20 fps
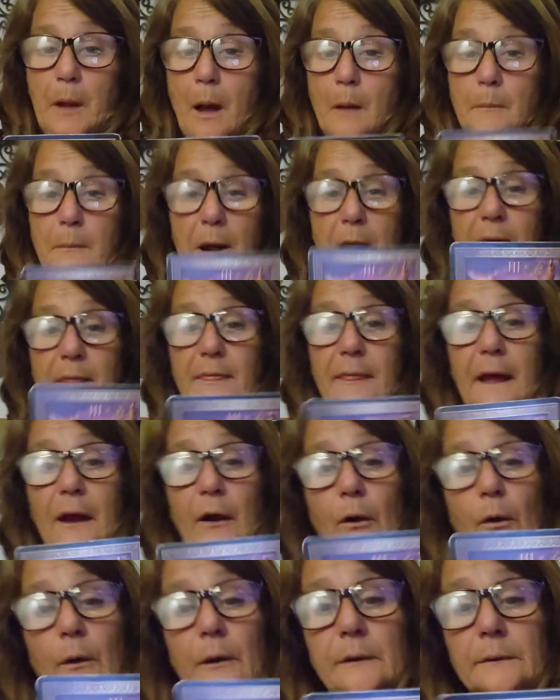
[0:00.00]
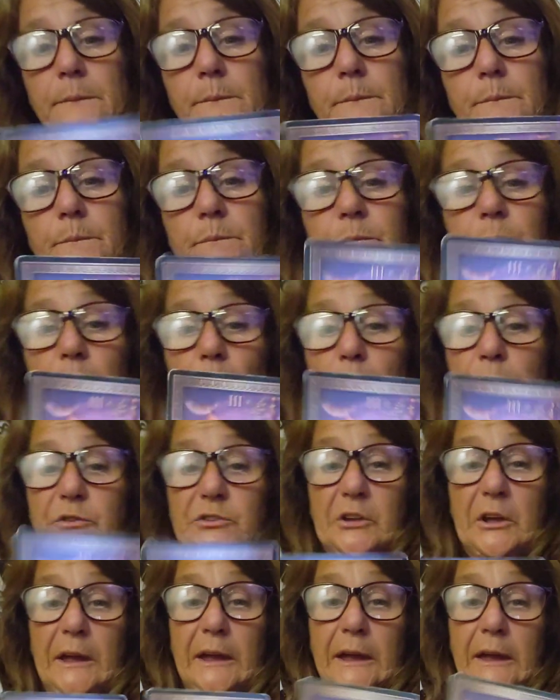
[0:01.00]
coming in there and they're
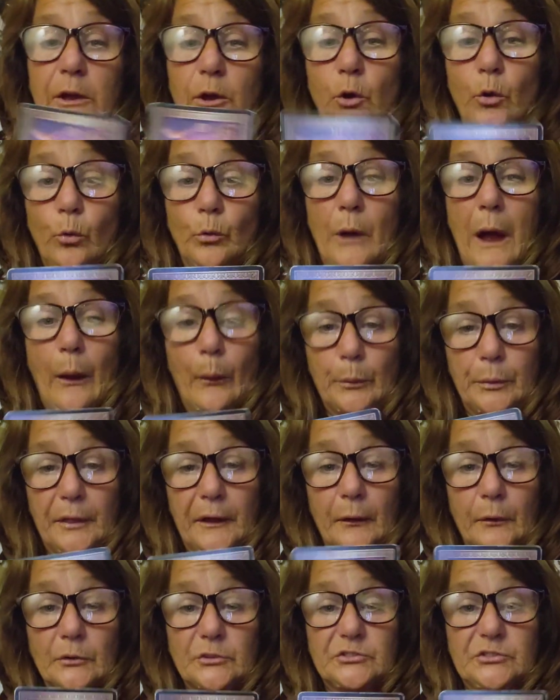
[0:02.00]
seeing you out there.